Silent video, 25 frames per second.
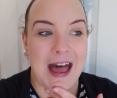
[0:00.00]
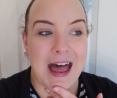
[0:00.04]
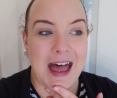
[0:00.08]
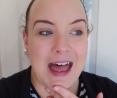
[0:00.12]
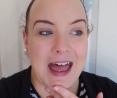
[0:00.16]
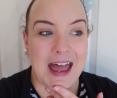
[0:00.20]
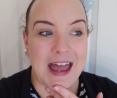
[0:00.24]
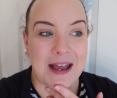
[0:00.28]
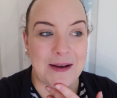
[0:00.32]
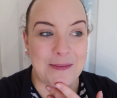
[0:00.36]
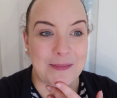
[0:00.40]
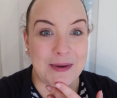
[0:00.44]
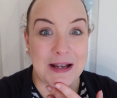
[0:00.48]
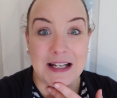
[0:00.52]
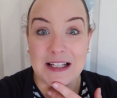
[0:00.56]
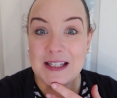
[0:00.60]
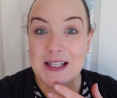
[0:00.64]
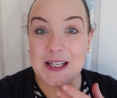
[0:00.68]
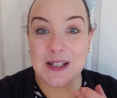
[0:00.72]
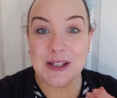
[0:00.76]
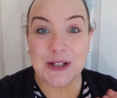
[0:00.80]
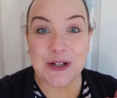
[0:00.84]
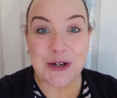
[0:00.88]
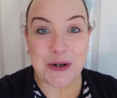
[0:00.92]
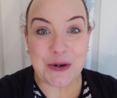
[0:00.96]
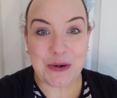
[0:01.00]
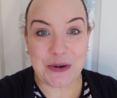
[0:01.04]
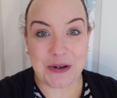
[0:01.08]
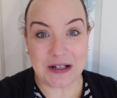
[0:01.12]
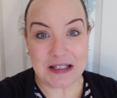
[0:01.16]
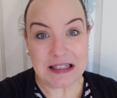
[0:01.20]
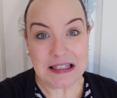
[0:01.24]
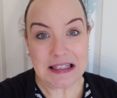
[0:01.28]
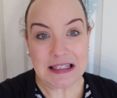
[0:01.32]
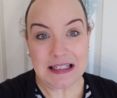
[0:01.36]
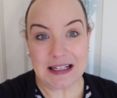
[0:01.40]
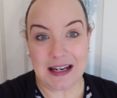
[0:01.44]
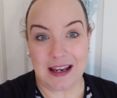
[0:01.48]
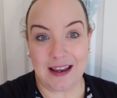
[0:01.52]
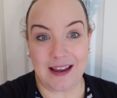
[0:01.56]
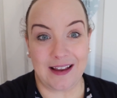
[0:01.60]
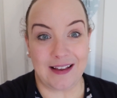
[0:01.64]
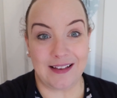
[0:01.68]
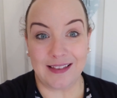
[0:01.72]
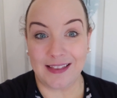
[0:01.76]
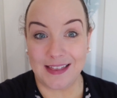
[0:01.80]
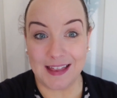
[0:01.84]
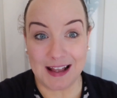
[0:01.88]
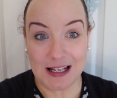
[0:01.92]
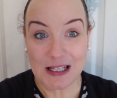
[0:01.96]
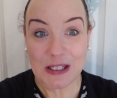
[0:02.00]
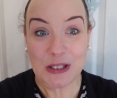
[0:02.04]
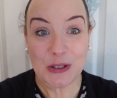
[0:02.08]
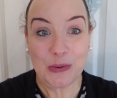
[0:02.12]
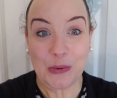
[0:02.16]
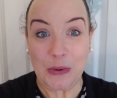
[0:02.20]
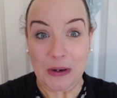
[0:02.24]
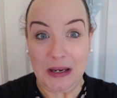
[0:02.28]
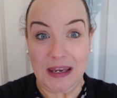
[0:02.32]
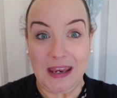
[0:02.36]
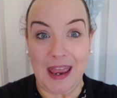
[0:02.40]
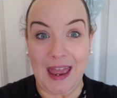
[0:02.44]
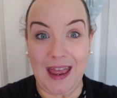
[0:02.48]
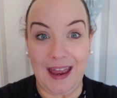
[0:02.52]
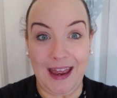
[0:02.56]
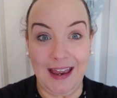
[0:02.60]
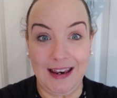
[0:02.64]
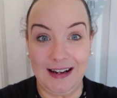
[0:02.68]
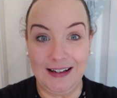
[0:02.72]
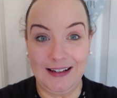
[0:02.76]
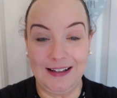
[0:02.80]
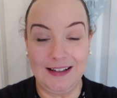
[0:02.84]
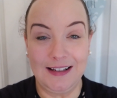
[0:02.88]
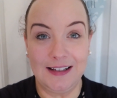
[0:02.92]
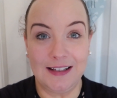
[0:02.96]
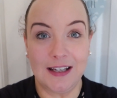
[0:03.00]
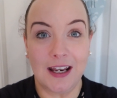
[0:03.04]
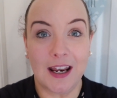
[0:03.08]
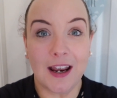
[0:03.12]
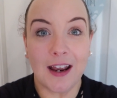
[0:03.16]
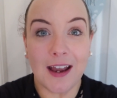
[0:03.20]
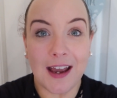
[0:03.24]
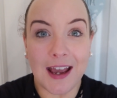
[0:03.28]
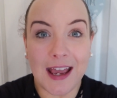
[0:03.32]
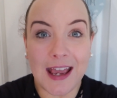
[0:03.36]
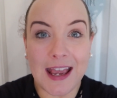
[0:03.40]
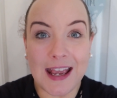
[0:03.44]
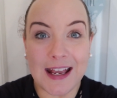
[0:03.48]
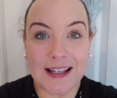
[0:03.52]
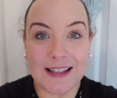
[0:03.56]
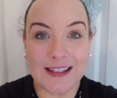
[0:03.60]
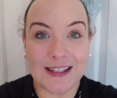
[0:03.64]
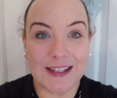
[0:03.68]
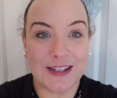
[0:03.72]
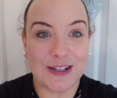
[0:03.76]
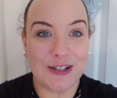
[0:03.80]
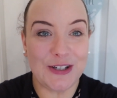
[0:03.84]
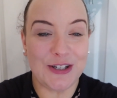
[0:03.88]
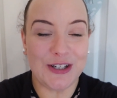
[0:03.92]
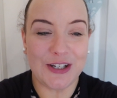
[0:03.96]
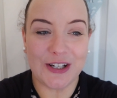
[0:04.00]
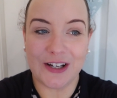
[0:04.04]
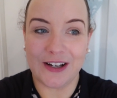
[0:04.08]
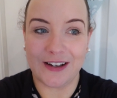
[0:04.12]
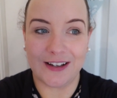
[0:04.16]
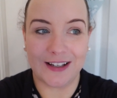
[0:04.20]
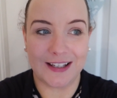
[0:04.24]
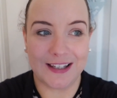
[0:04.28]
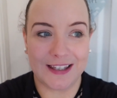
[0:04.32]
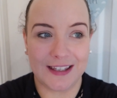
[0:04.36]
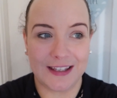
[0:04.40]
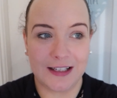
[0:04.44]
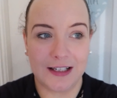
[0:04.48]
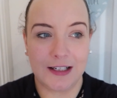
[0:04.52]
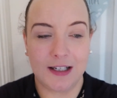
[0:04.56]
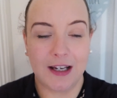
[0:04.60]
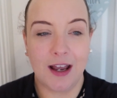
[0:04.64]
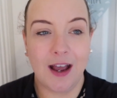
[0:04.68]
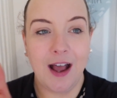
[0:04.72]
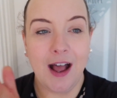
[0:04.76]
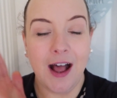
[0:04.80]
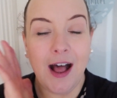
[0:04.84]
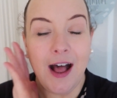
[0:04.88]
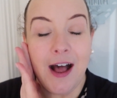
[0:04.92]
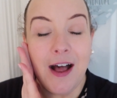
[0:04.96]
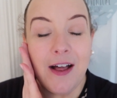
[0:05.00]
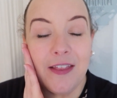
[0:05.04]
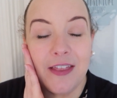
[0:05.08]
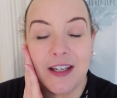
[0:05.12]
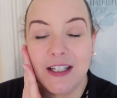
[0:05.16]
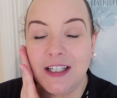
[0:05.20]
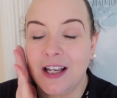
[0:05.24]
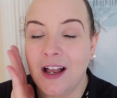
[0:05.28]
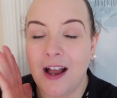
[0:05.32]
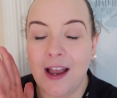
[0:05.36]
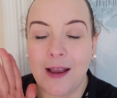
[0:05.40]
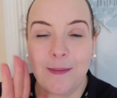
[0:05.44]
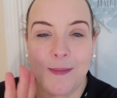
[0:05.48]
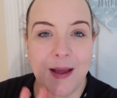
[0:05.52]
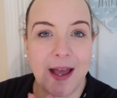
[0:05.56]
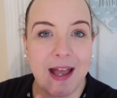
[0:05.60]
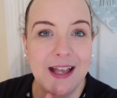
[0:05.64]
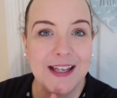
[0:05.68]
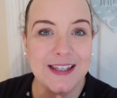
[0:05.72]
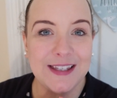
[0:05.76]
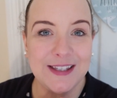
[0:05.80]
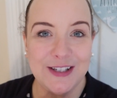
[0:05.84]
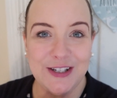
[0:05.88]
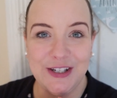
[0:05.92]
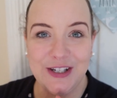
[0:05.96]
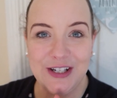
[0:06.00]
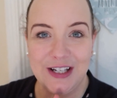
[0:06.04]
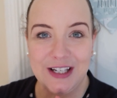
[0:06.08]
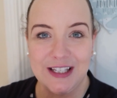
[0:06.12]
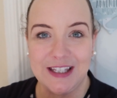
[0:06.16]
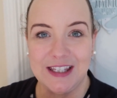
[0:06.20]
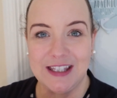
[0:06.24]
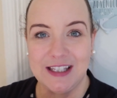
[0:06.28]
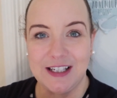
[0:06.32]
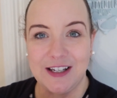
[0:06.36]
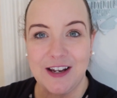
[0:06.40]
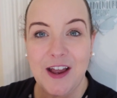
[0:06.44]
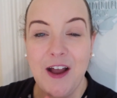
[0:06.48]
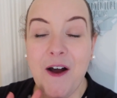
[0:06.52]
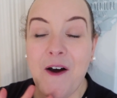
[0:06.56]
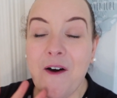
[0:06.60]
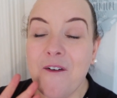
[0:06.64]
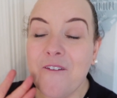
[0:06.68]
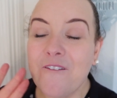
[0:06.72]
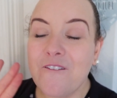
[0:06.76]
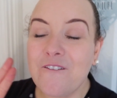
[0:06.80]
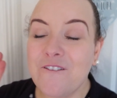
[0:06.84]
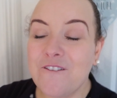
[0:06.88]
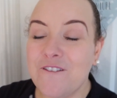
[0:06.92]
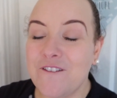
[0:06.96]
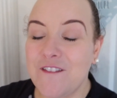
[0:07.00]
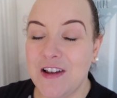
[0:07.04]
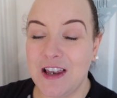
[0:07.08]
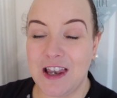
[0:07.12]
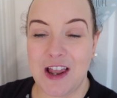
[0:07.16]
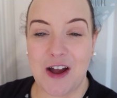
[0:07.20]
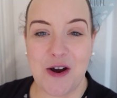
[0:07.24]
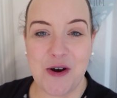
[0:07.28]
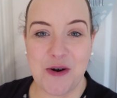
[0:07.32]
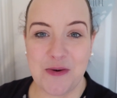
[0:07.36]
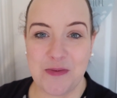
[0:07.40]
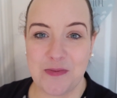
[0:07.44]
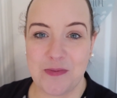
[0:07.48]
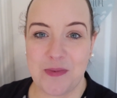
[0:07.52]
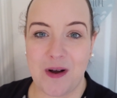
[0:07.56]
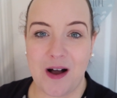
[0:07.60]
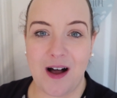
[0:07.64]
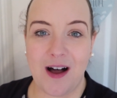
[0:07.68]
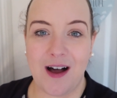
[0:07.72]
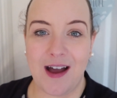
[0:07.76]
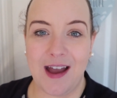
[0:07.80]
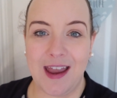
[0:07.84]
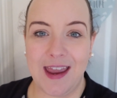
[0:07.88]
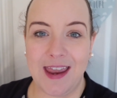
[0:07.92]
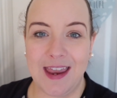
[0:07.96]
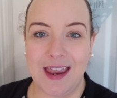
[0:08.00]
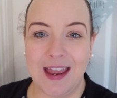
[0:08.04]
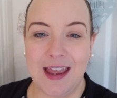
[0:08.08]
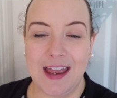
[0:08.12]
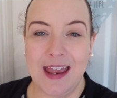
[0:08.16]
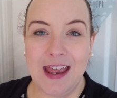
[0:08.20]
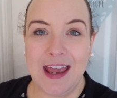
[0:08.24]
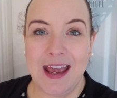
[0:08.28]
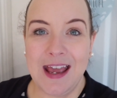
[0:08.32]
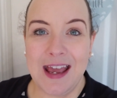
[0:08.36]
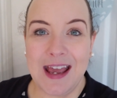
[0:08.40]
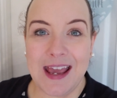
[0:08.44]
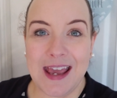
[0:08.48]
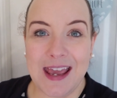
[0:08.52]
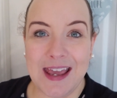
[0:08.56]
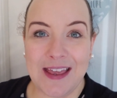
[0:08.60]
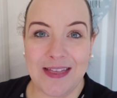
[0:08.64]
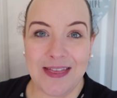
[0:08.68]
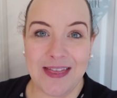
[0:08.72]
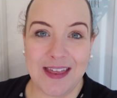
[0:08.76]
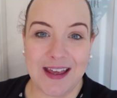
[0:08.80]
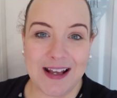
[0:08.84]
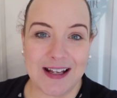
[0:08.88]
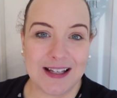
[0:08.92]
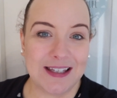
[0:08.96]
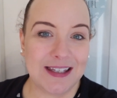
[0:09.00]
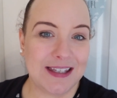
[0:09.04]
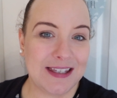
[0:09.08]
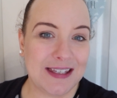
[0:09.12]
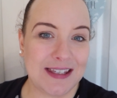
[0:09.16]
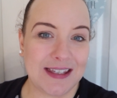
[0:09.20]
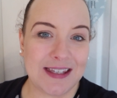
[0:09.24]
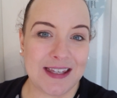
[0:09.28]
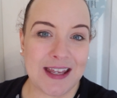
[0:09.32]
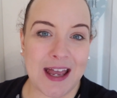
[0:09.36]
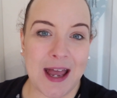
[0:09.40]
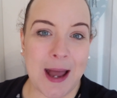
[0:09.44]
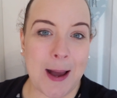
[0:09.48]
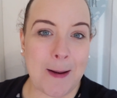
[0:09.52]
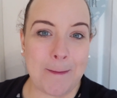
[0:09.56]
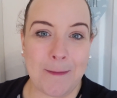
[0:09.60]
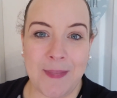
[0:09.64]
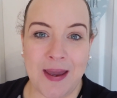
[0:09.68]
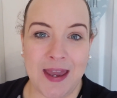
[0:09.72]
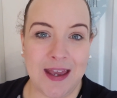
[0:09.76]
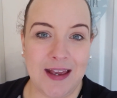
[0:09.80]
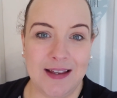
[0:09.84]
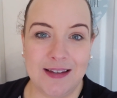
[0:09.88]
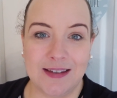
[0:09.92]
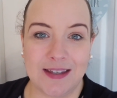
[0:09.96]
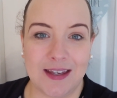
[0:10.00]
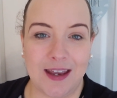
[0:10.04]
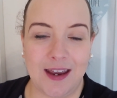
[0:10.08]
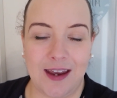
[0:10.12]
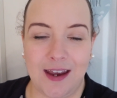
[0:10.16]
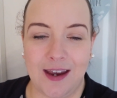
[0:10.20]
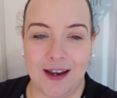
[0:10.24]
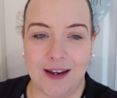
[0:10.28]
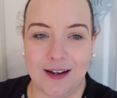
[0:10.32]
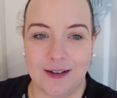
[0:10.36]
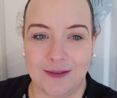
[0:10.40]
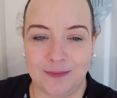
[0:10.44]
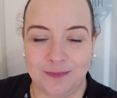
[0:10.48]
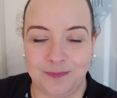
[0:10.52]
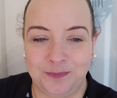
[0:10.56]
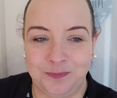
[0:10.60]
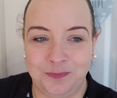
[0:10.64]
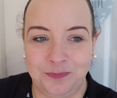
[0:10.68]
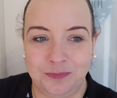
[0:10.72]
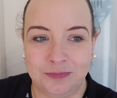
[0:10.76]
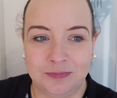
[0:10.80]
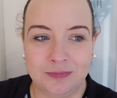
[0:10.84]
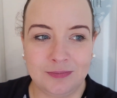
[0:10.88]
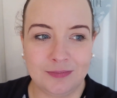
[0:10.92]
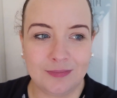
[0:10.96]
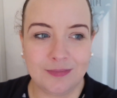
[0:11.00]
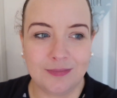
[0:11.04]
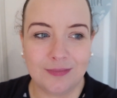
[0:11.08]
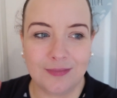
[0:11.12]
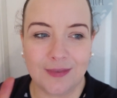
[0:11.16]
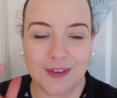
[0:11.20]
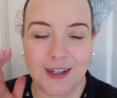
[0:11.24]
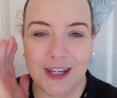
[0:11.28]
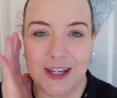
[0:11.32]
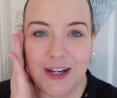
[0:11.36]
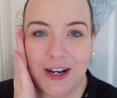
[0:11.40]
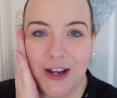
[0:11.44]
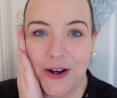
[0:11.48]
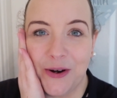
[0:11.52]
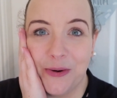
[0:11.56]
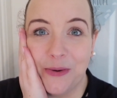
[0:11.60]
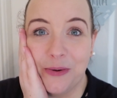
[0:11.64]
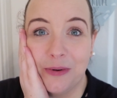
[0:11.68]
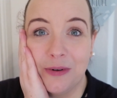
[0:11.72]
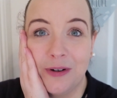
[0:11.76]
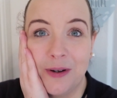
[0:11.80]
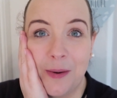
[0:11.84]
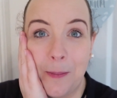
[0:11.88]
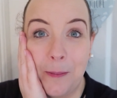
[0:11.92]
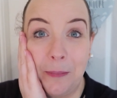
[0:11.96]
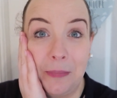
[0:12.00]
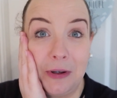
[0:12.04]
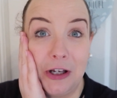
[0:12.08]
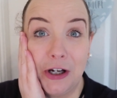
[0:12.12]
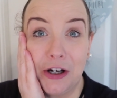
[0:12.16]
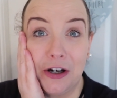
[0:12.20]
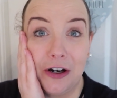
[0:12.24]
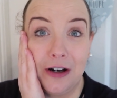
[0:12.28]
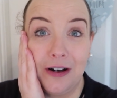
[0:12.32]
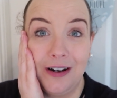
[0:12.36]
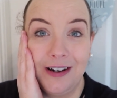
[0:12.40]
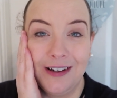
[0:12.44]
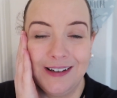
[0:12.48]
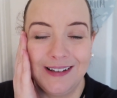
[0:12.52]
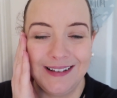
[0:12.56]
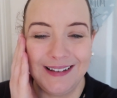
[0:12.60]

It's his christening this weekend. It's just, the time has just flown by in this amazing, you know, blur.